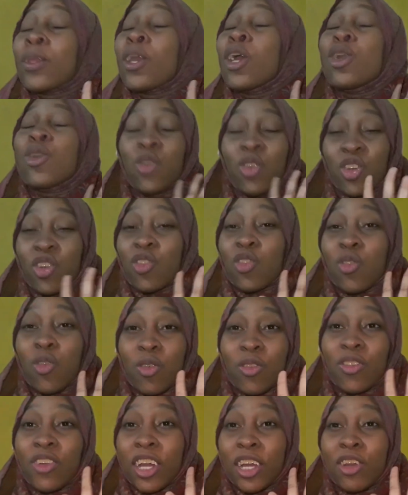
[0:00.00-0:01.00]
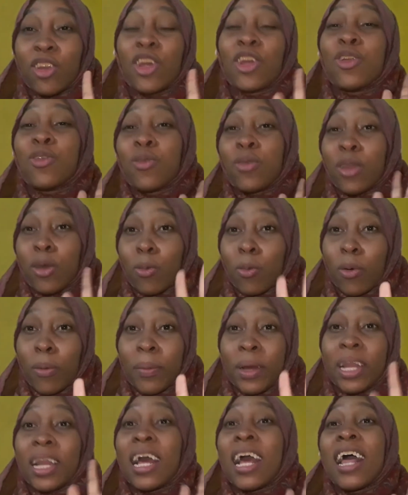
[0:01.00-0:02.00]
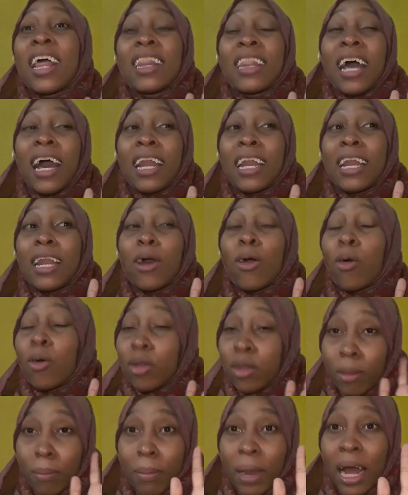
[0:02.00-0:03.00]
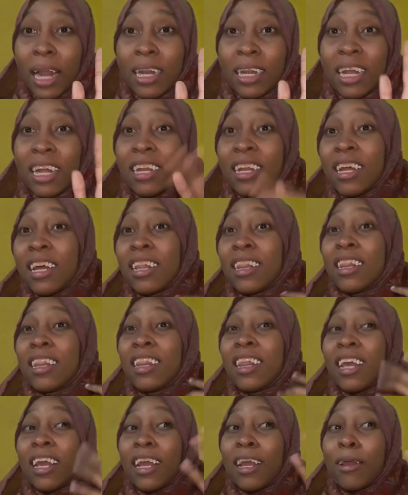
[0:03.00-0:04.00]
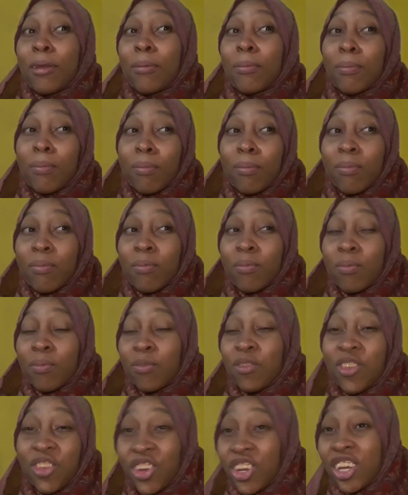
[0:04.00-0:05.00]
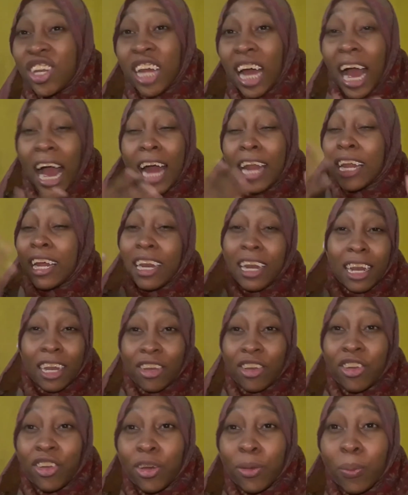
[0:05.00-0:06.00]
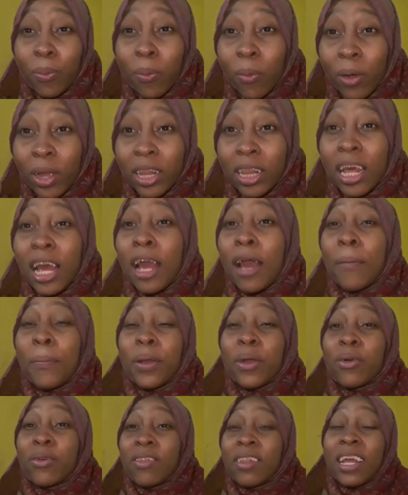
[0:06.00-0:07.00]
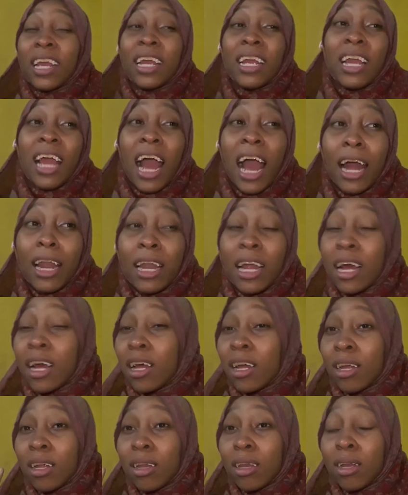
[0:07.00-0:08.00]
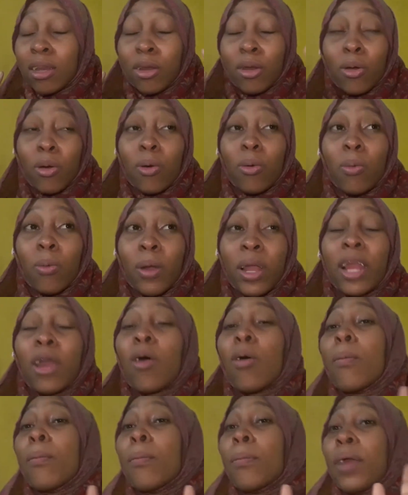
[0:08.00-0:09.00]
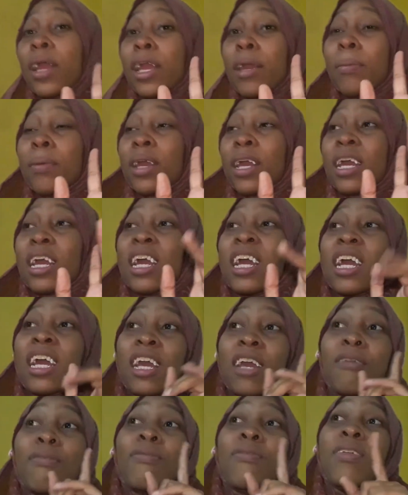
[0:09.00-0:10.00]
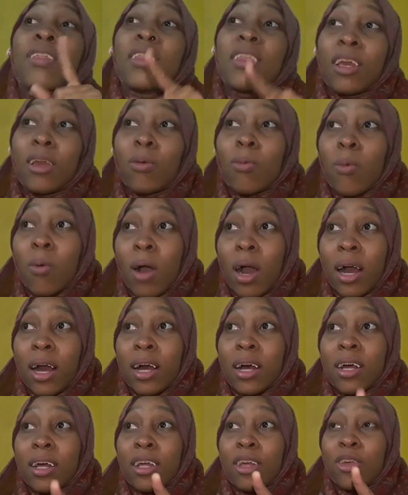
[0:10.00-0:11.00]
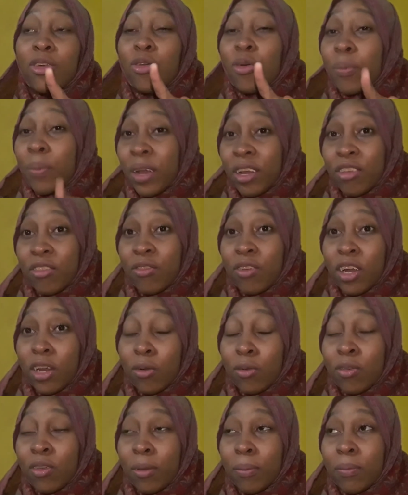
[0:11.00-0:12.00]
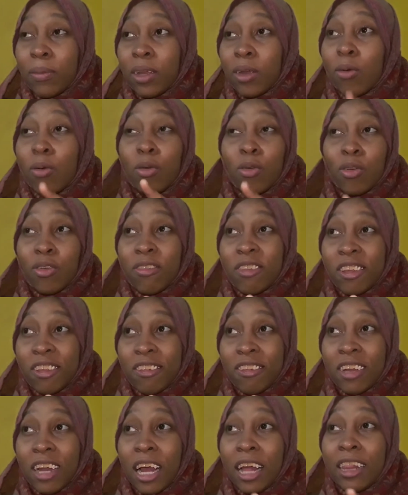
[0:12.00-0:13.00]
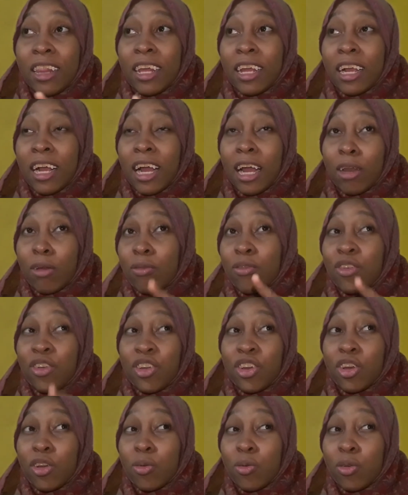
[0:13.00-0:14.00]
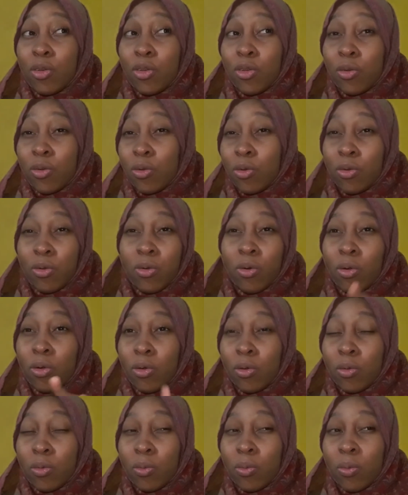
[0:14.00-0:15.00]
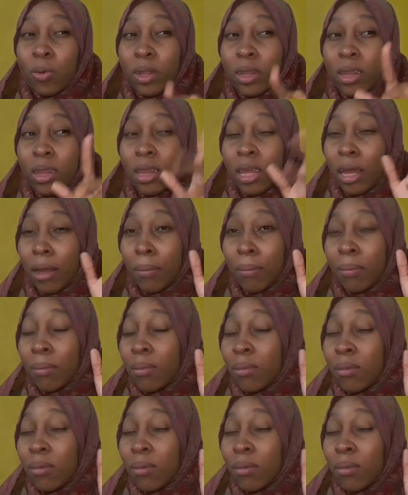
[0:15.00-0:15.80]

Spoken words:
Don't just go straight to the woman that or the man that the cheater had a relationship with, because they had no way. Or maybe if they were your best friend or something, or your sister, and they kind of cheated on you with them,